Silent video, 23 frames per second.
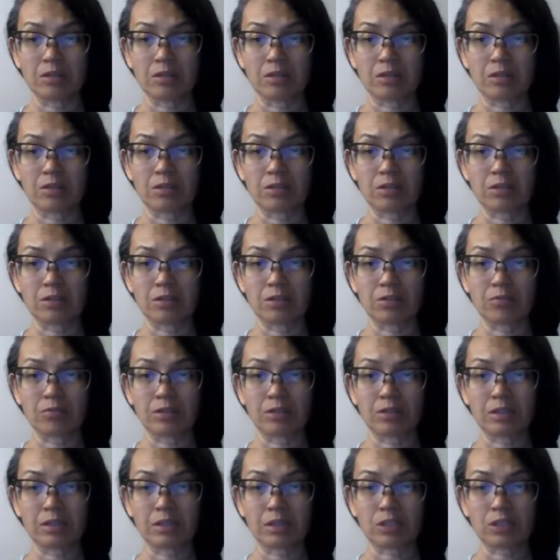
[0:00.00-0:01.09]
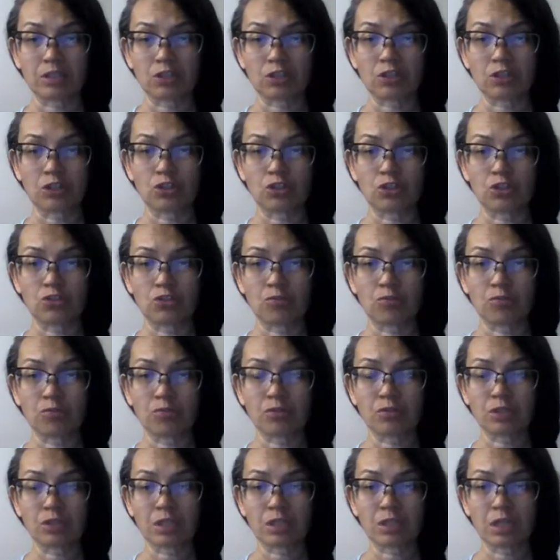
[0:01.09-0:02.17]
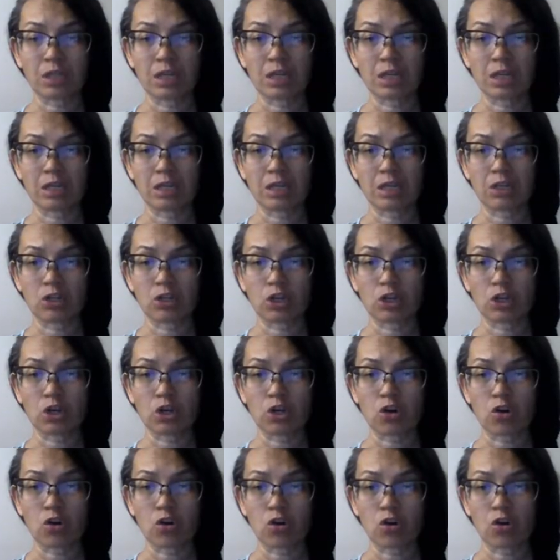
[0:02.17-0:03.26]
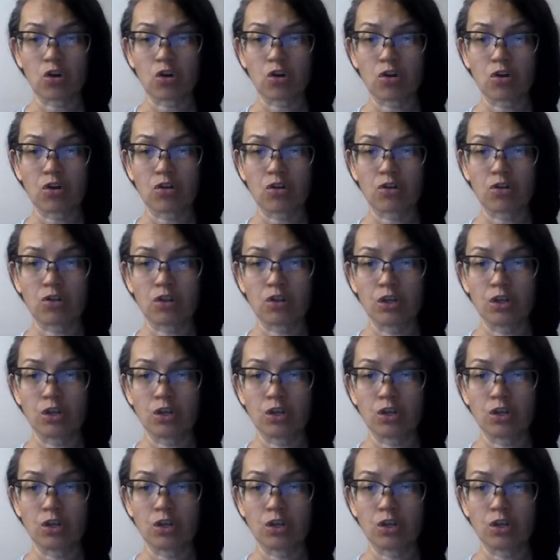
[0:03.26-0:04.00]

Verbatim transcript: so it says consumers can call